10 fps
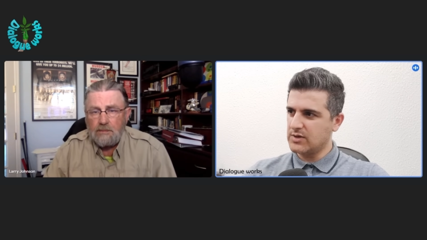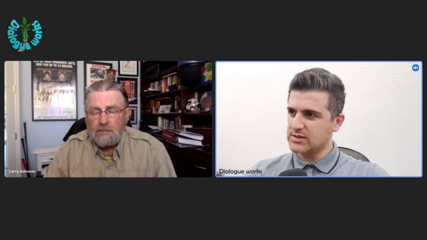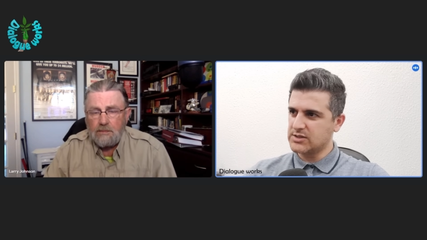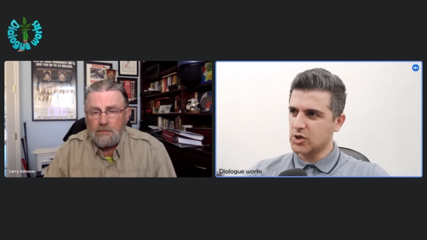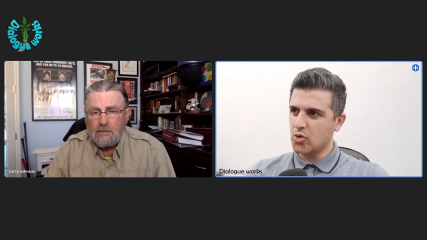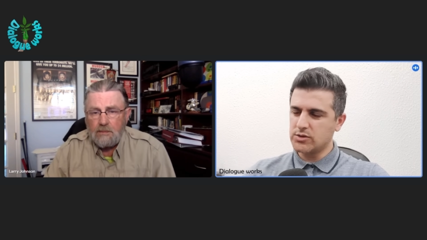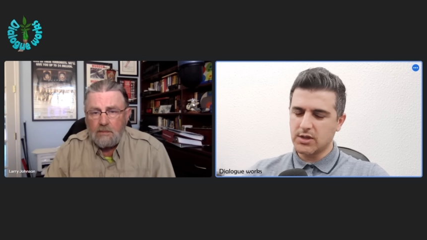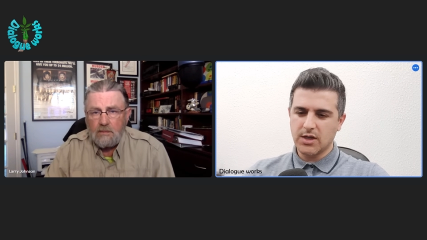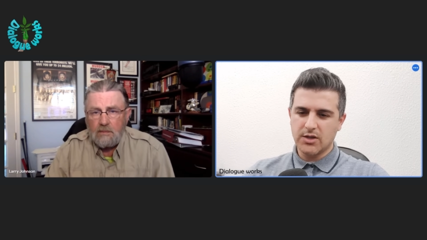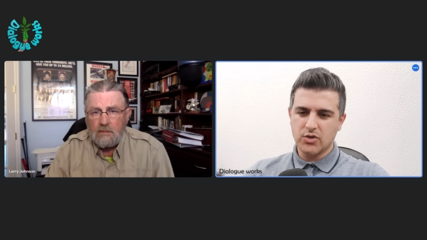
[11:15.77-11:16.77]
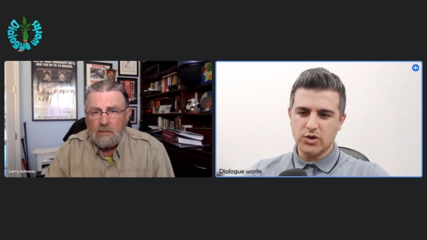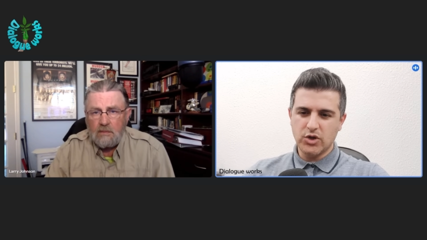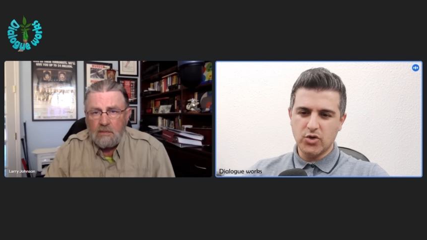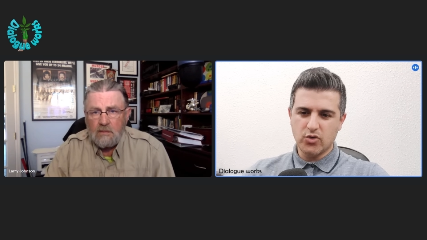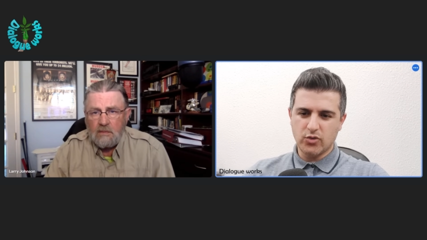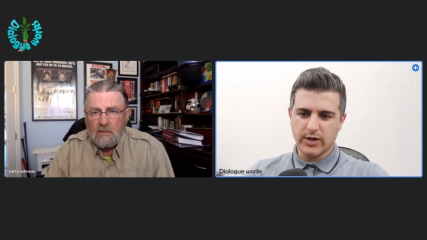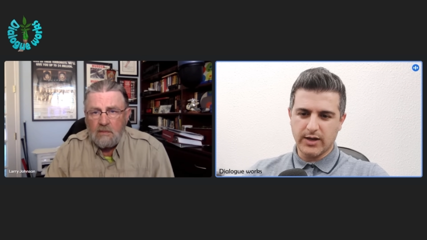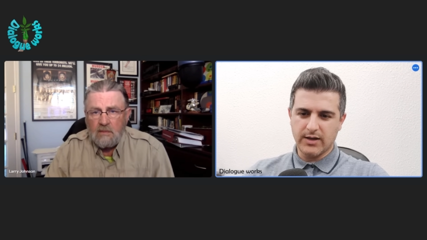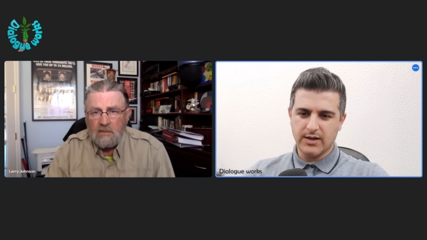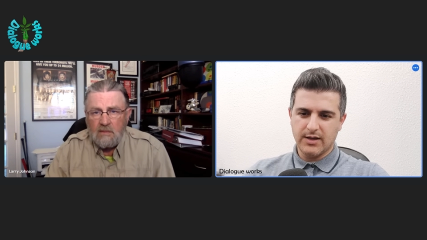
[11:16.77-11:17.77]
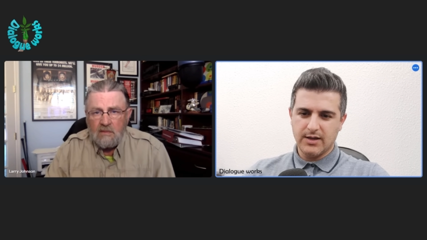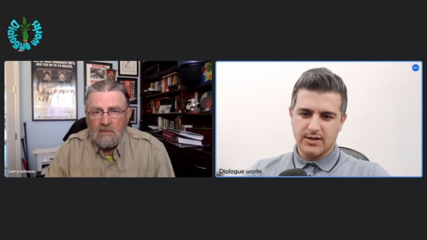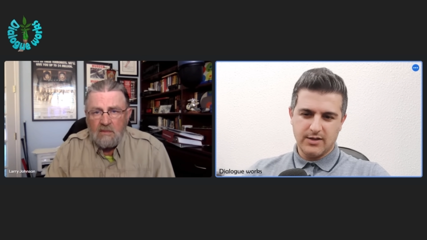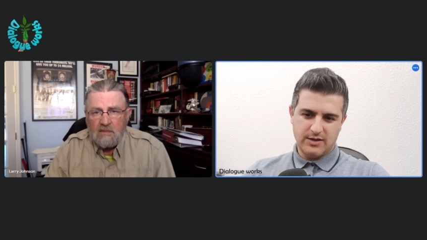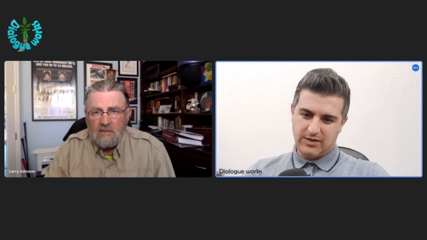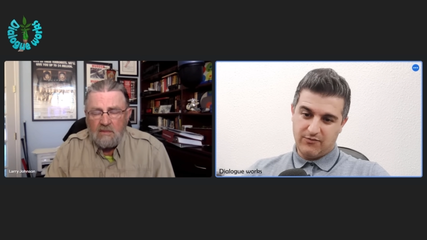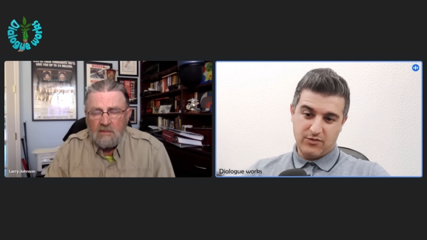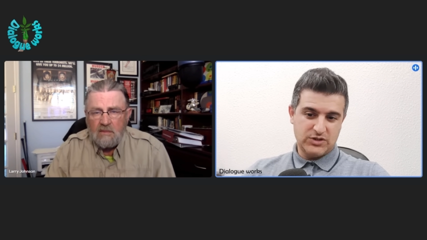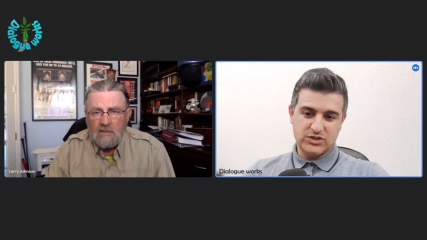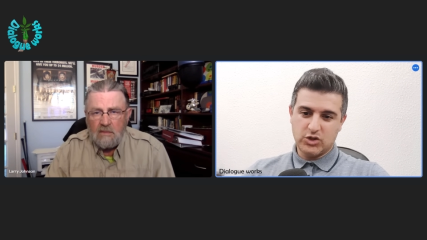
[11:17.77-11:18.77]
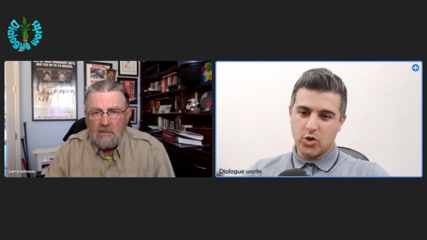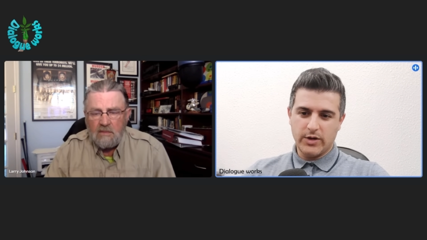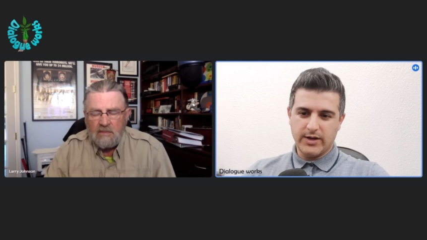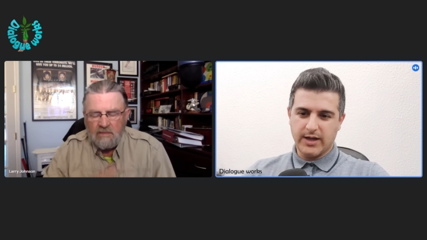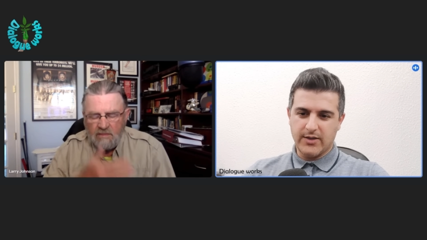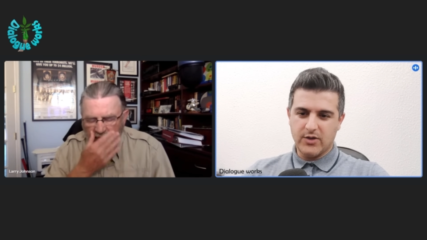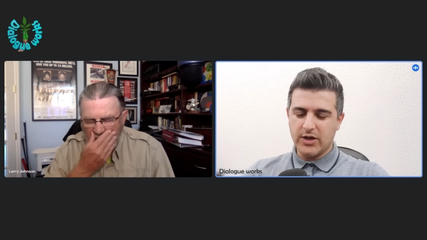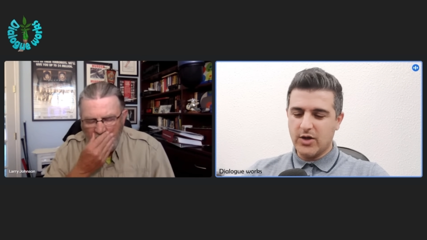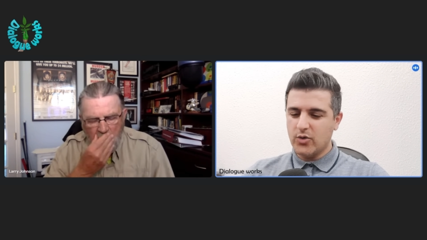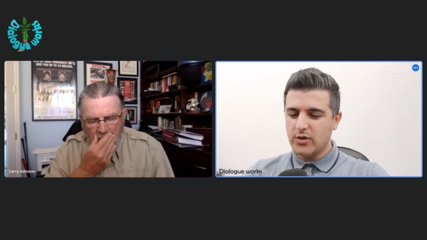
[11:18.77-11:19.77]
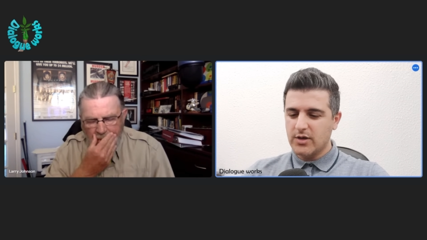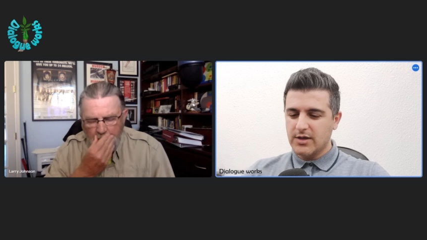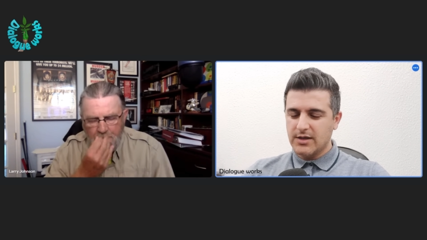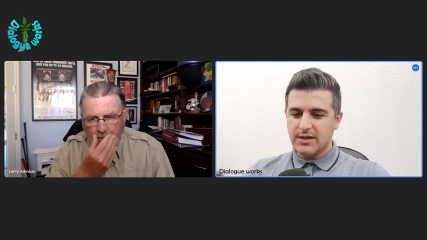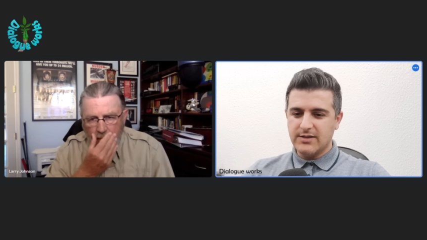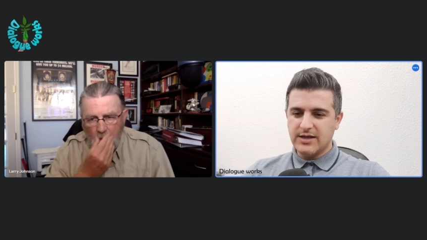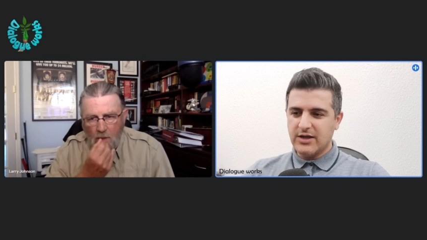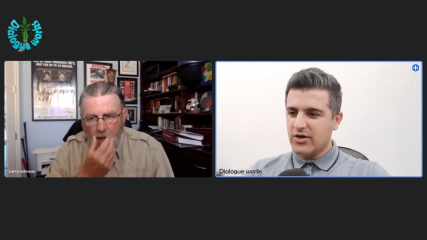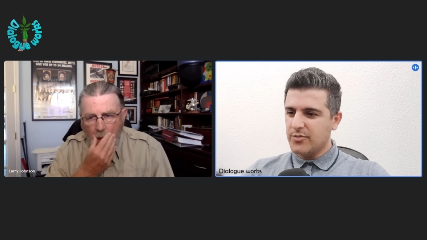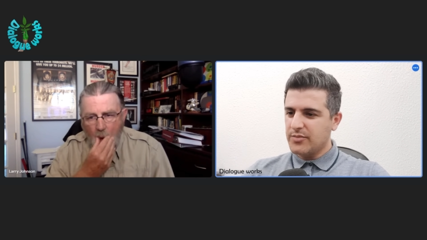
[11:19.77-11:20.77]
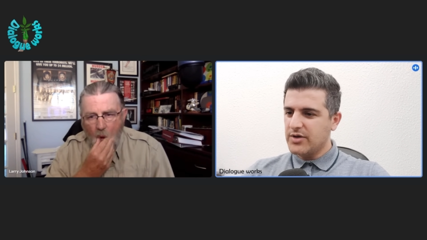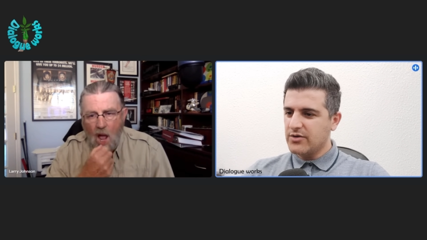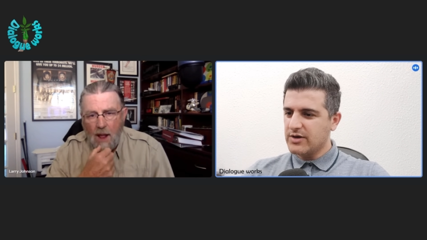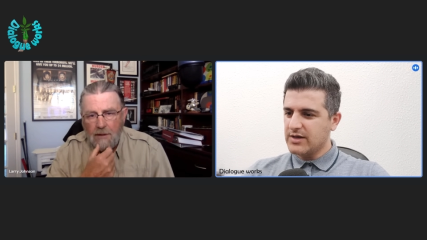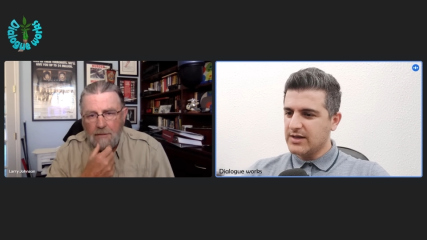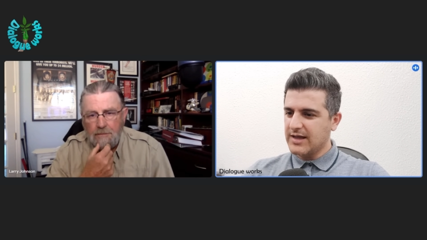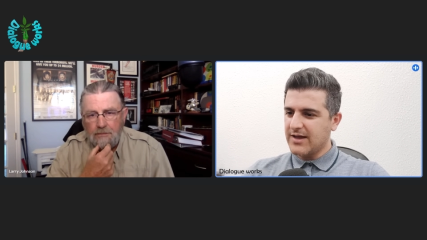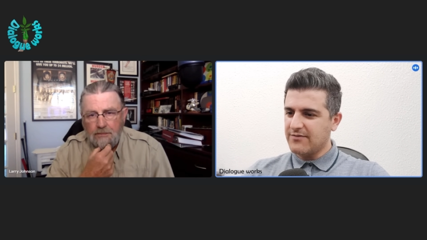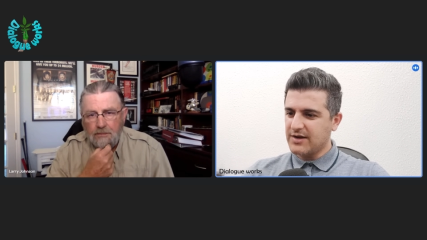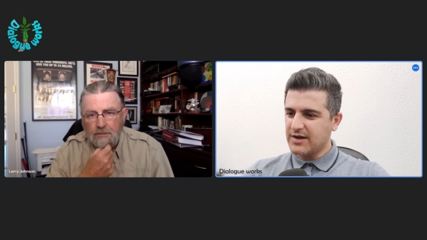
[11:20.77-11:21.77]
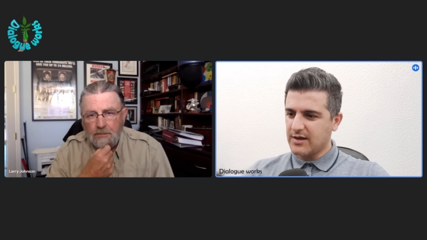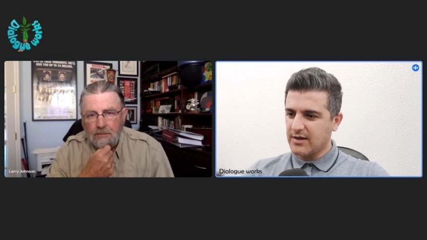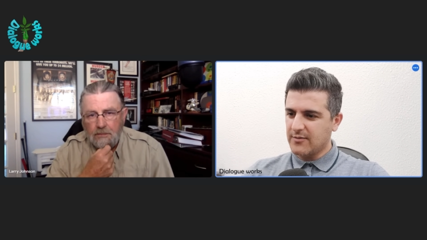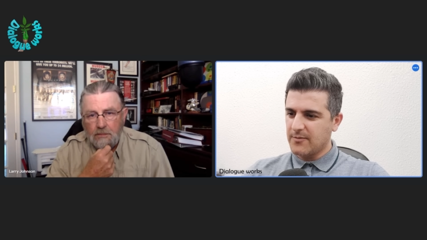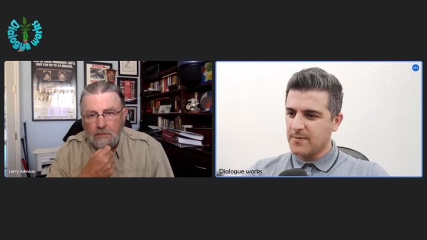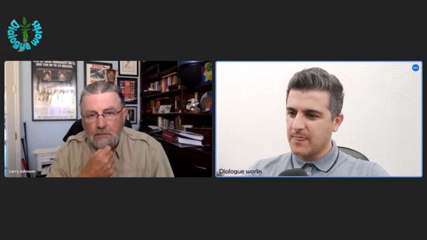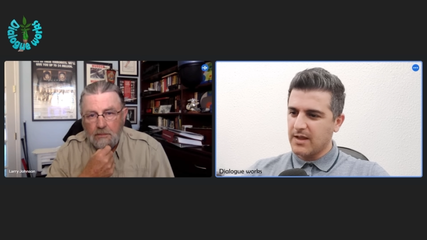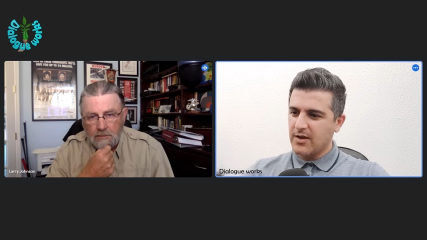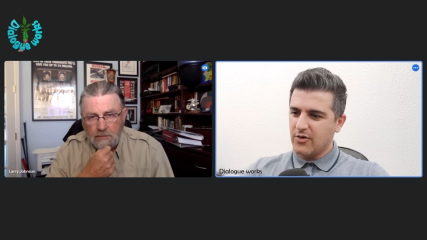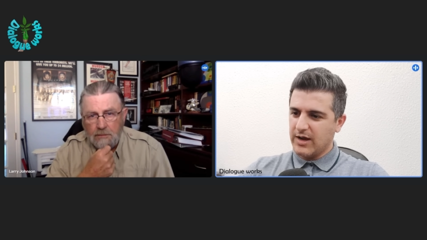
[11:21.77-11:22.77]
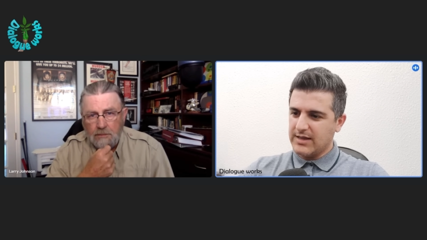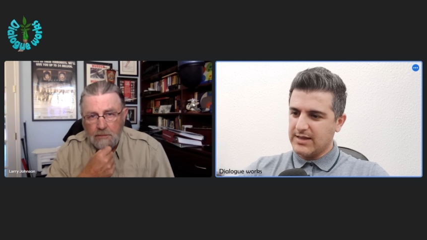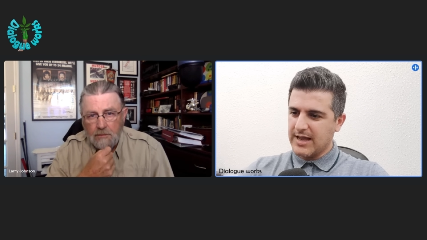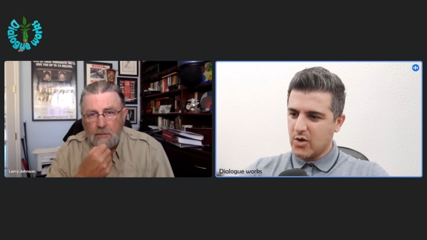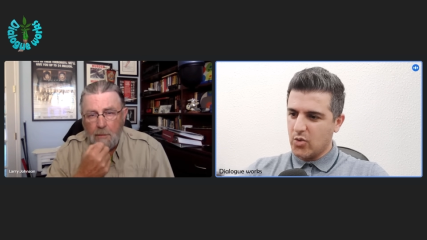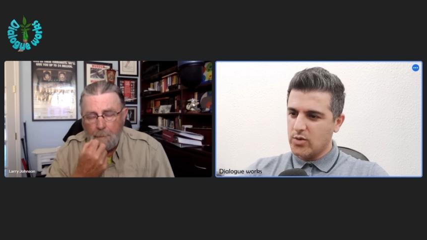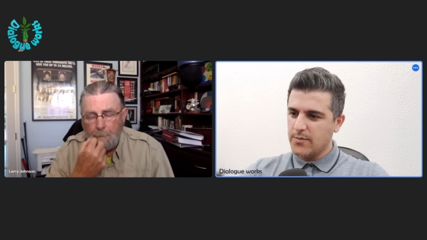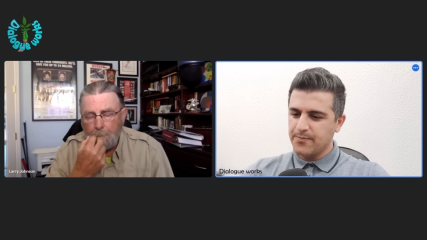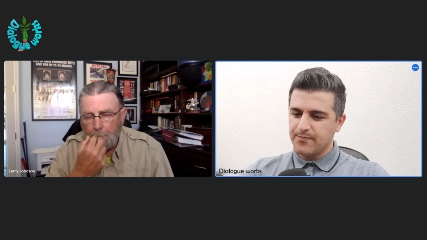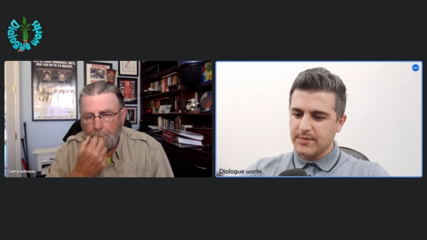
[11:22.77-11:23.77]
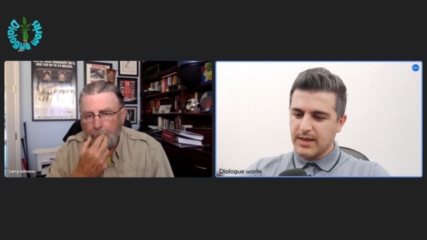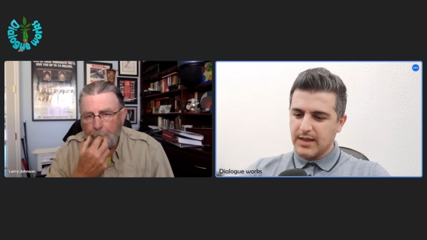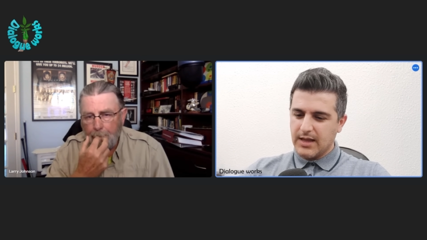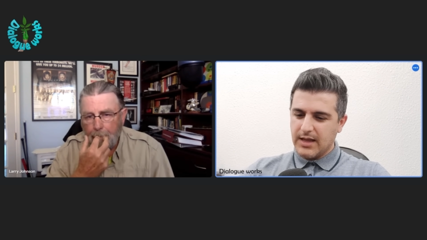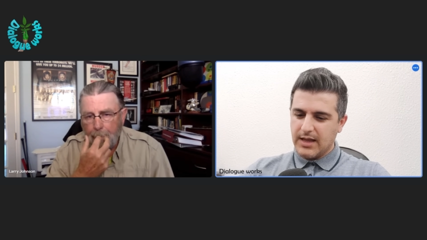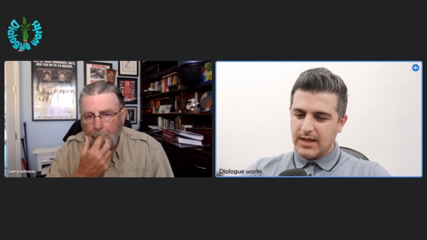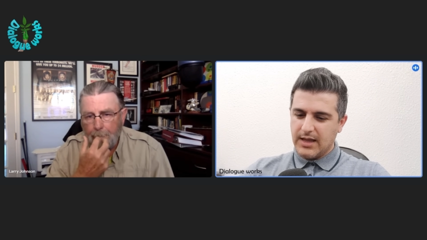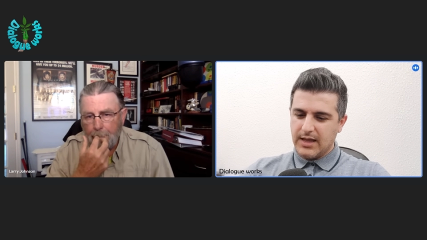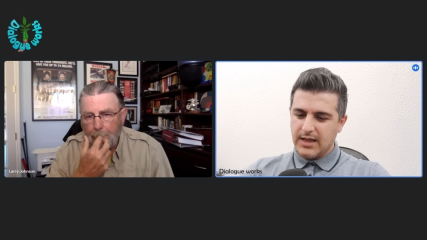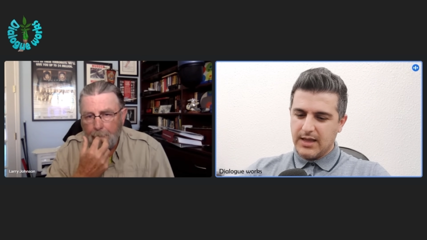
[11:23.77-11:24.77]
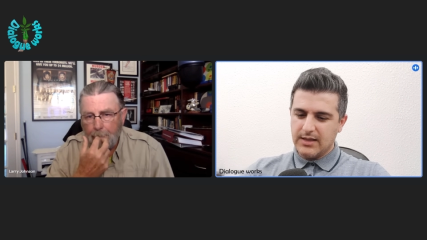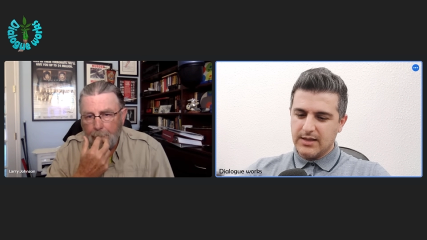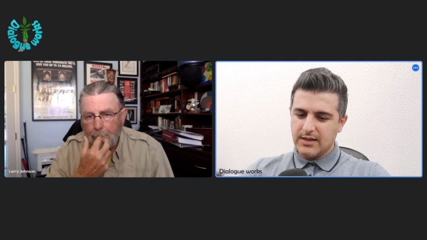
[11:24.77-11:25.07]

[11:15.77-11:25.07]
Speaker 1: sold to Ukraine were stolen. I don't know. They are appearing in Africa mm-hmm. right now, and